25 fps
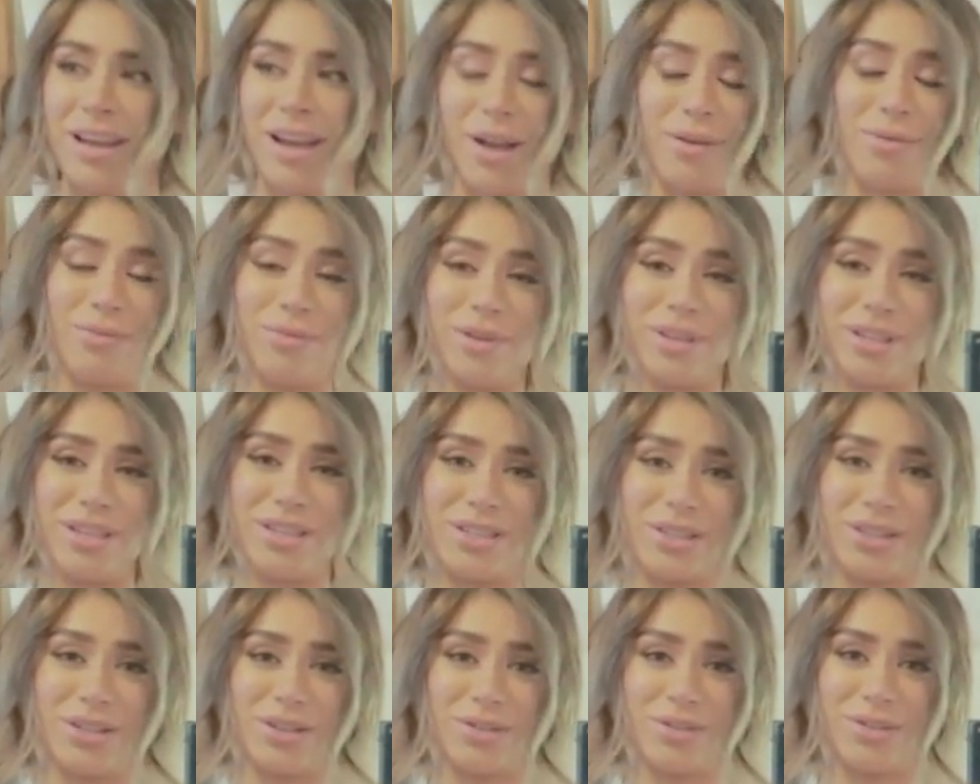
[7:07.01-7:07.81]
I really
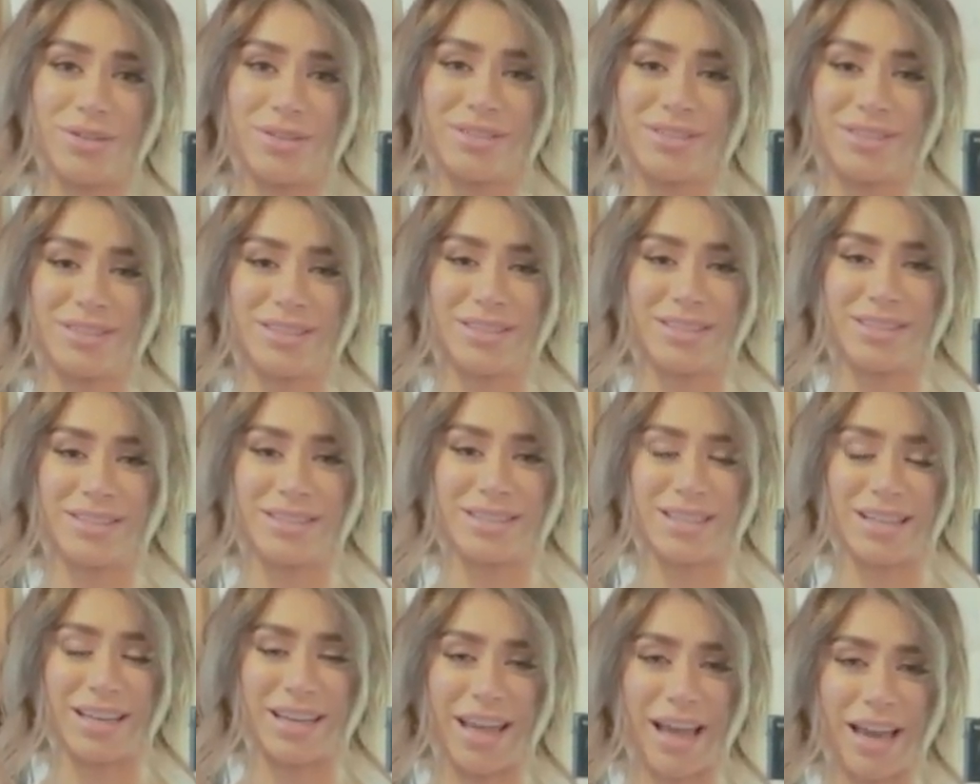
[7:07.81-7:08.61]
do.
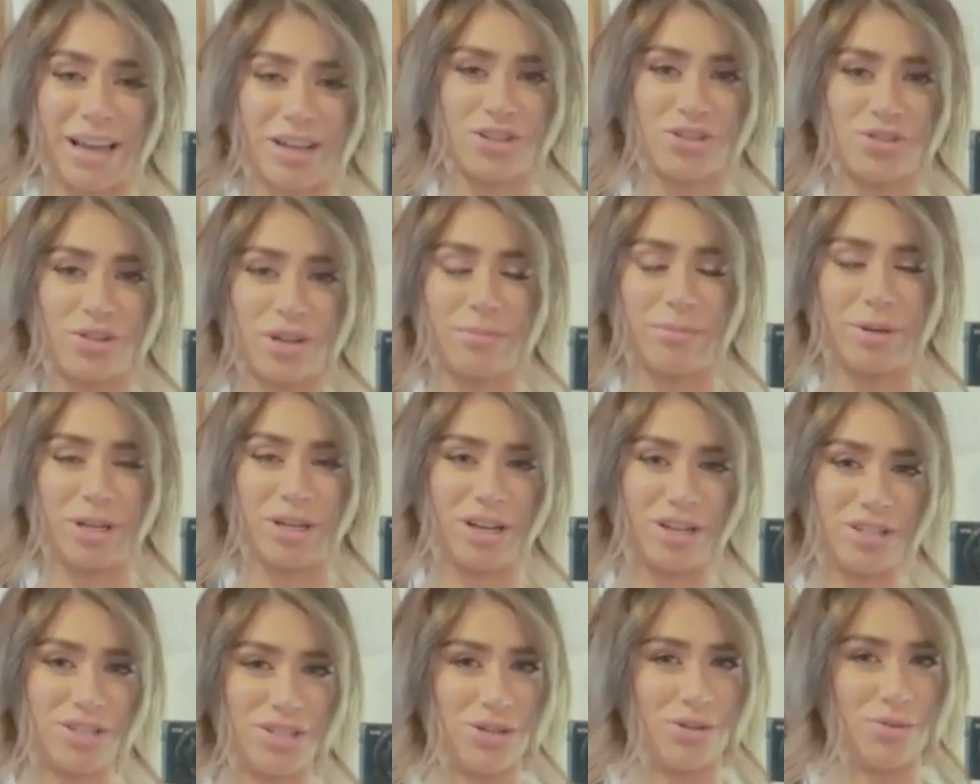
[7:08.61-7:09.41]
It's like extra, but
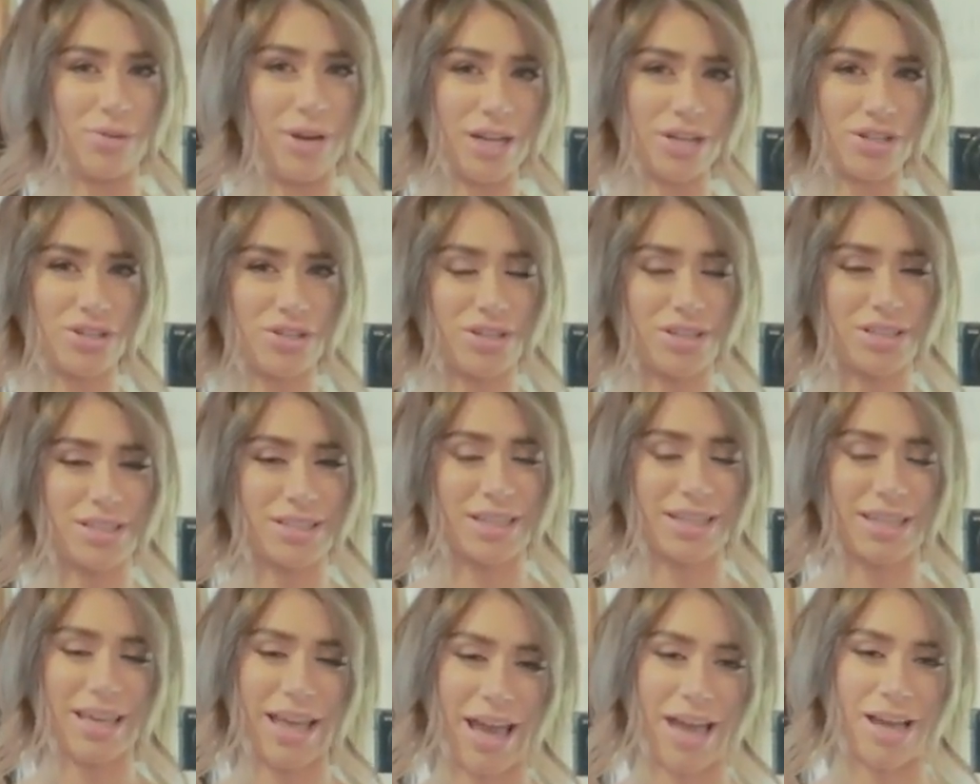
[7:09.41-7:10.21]
not too extra. It's
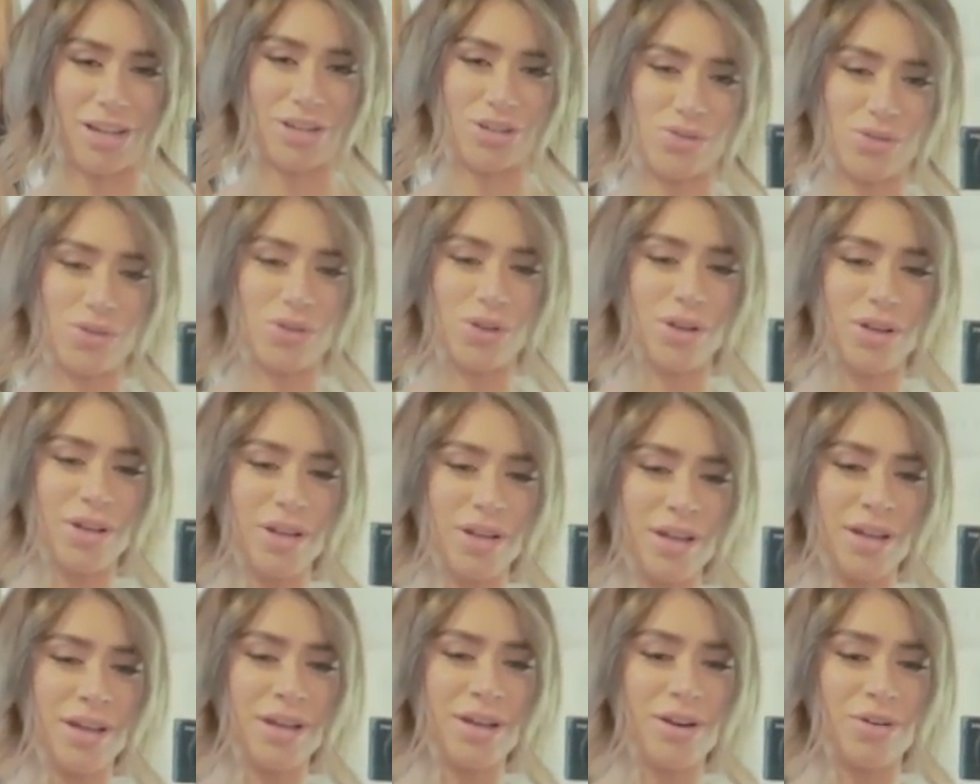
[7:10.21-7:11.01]
like casual,
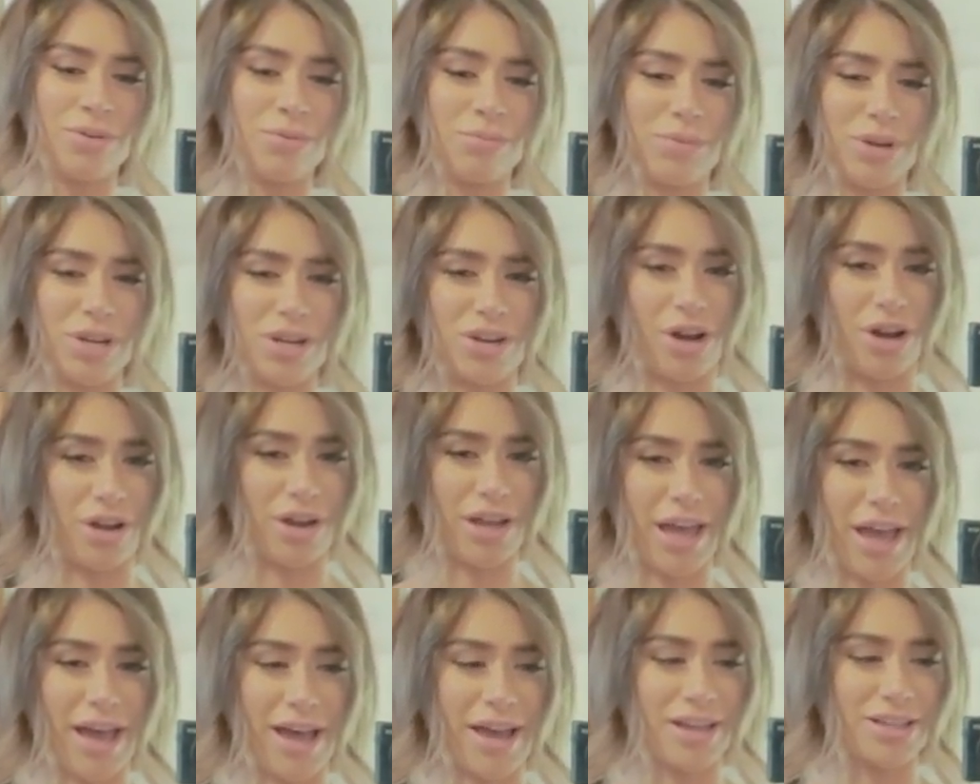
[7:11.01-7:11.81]
but not
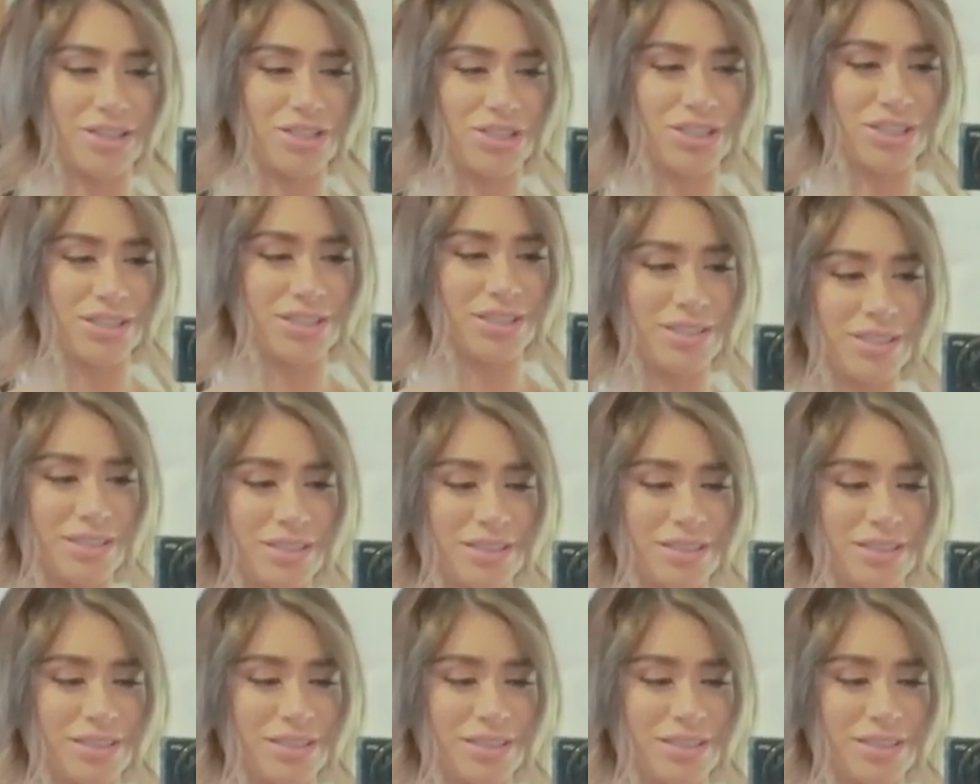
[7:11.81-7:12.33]
cash.